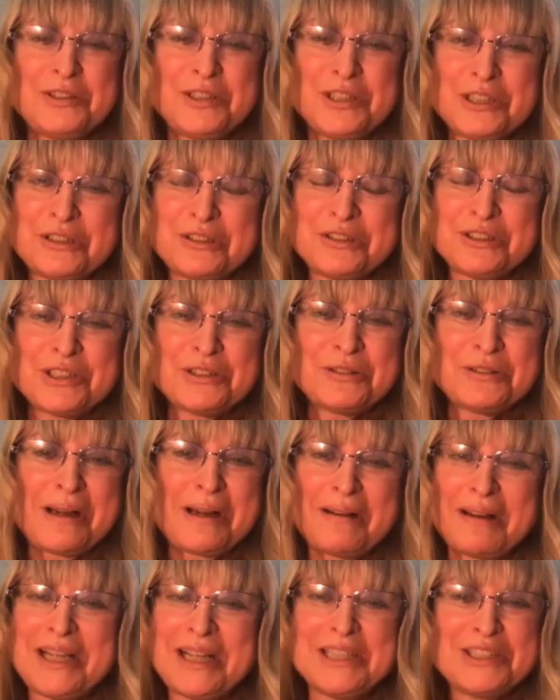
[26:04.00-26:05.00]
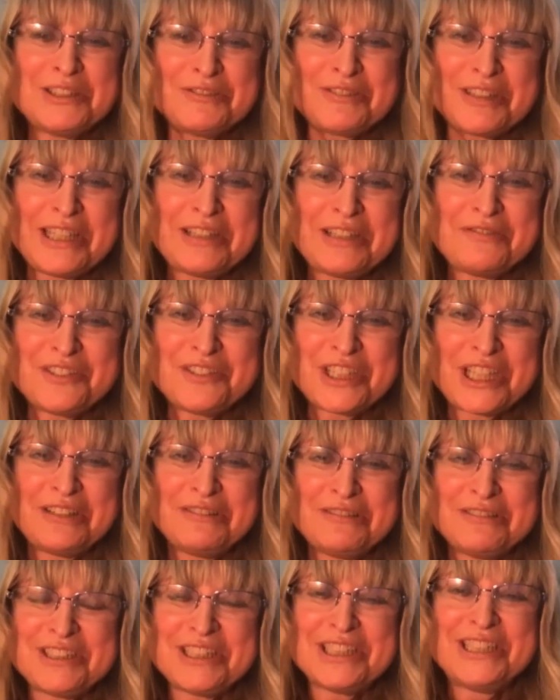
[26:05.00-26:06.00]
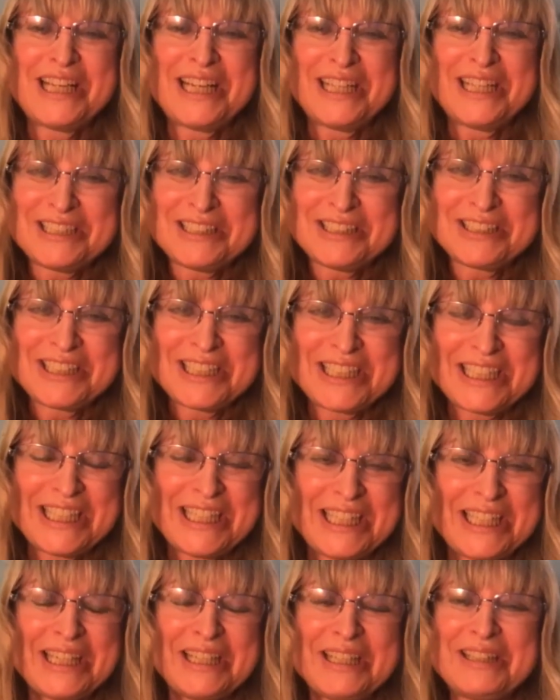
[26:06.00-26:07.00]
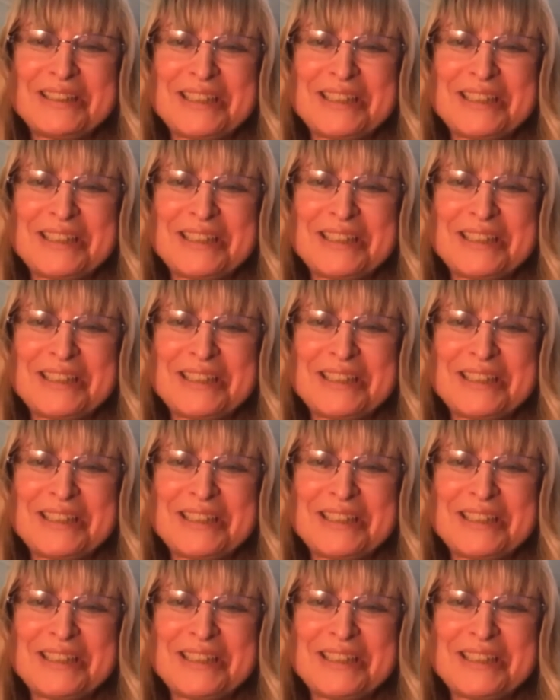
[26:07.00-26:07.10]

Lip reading: Jews throughout history have shown tenacity.